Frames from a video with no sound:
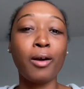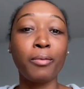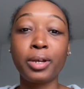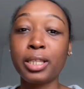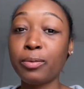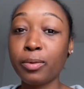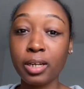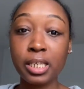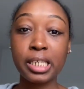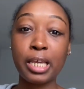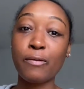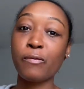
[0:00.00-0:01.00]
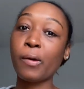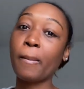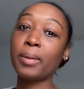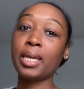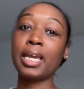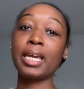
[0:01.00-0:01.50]
really wanna see from
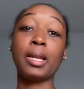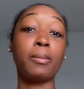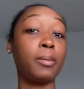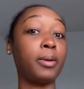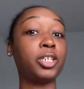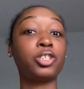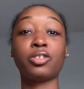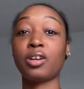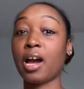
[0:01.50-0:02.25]
me and I'm gonna make sure